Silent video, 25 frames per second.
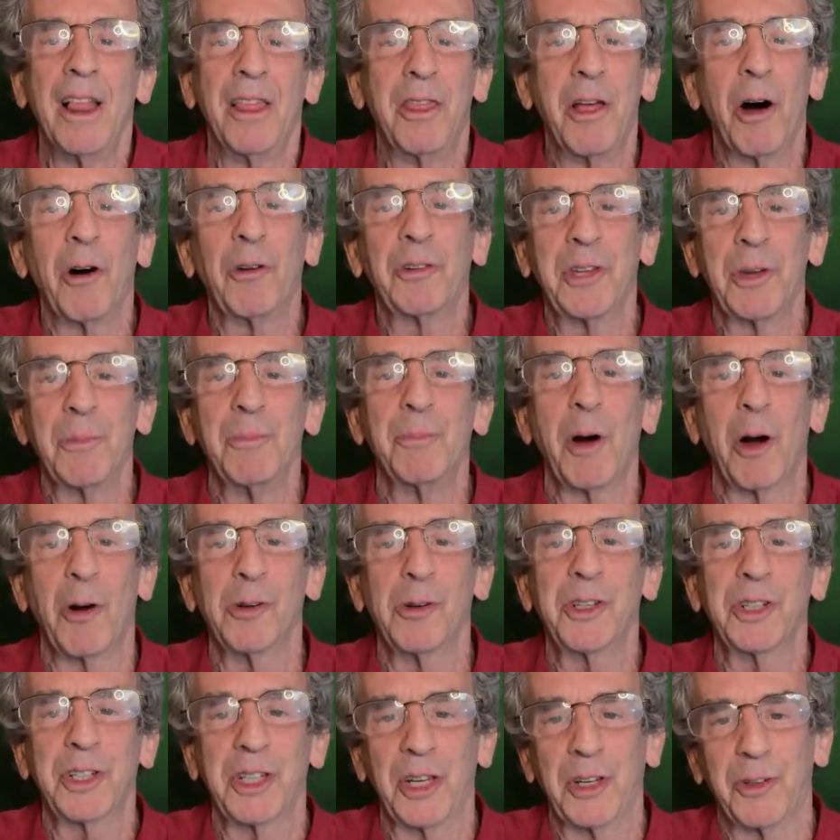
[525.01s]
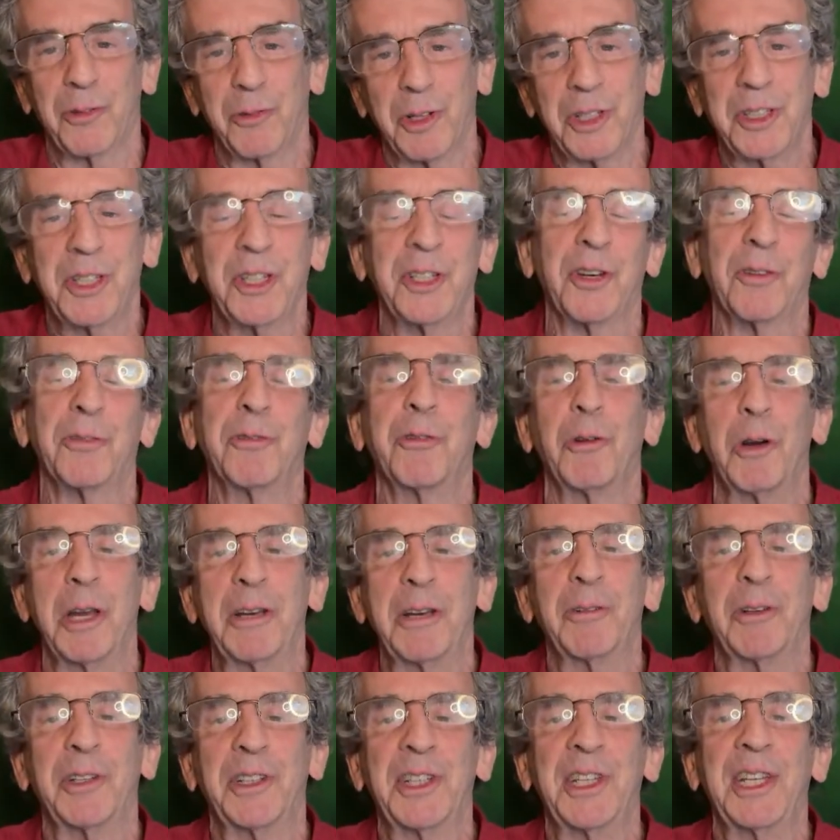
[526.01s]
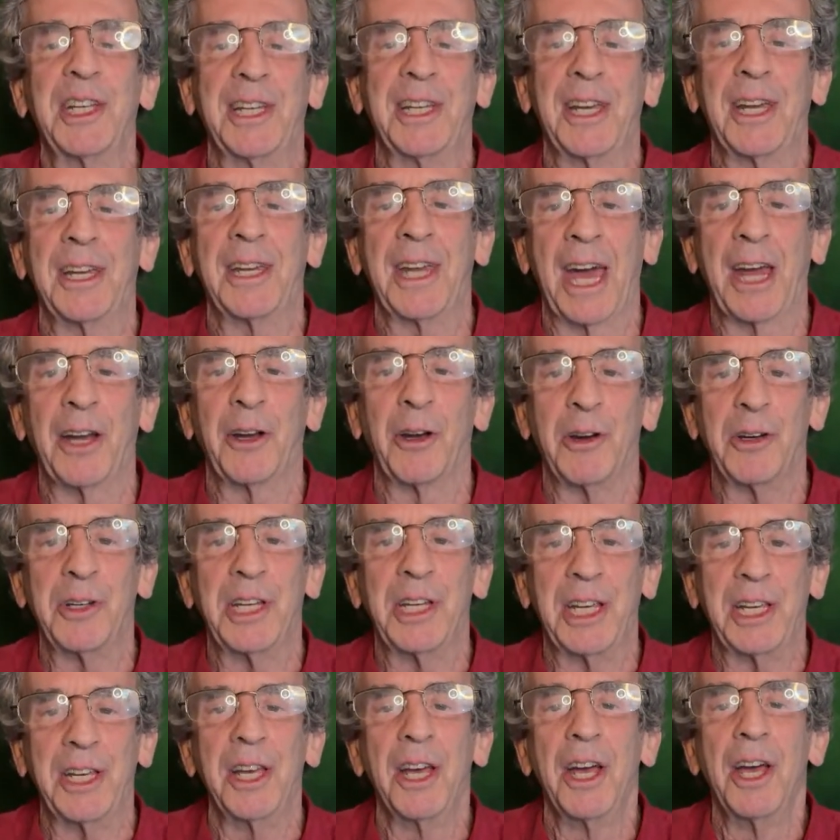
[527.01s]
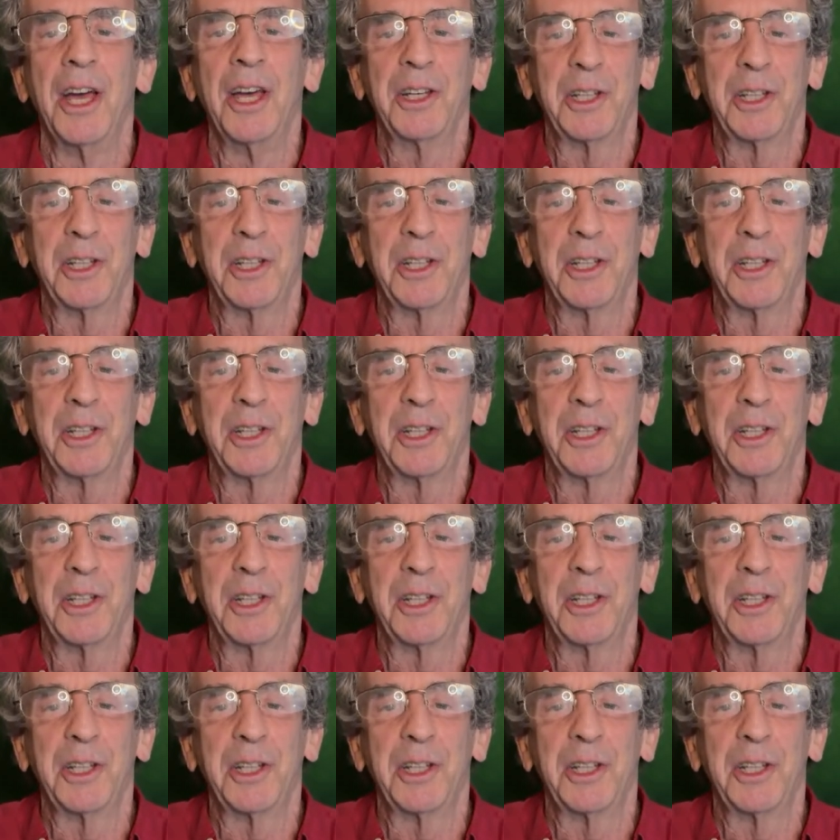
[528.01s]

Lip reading: those emotions, which is a frequency and an energy,